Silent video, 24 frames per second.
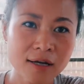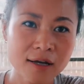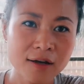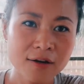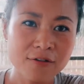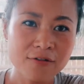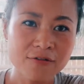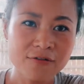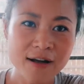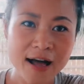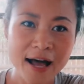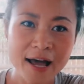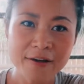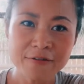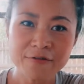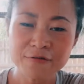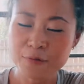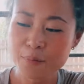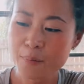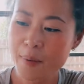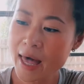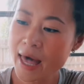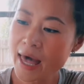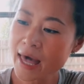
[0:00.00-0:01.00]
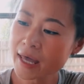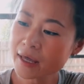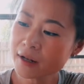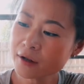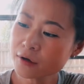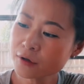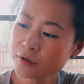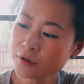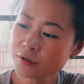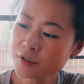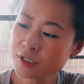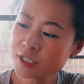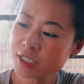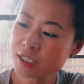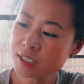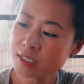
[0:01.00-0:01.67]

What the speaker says: five-petaled,